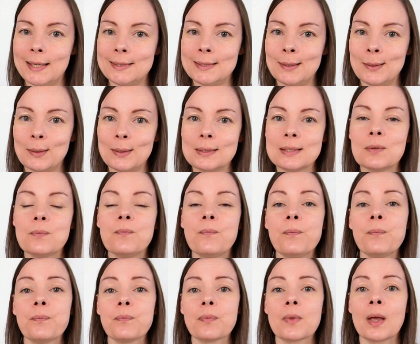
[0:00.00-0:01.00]
it a lot.
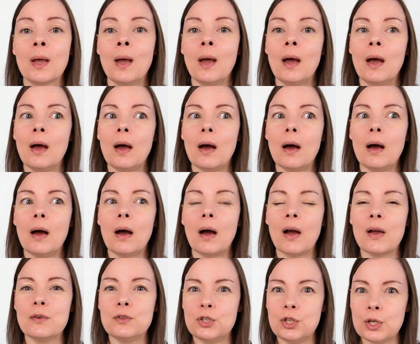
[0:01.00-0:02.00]

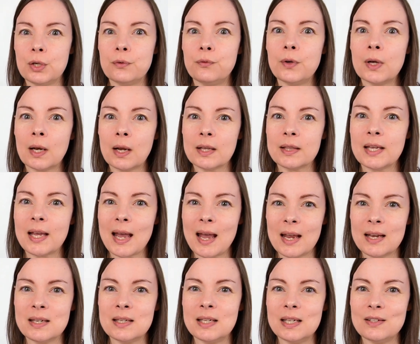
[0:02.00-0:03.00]
I do feel like the
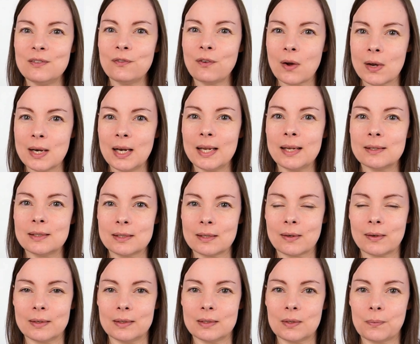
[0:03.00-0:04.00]
end is finally in
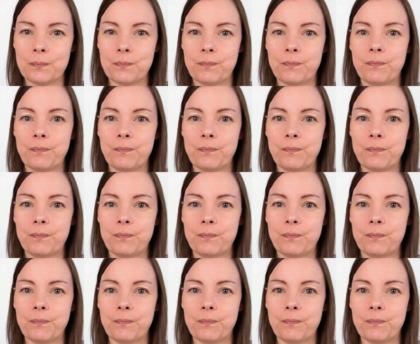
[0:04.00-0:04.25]
sight.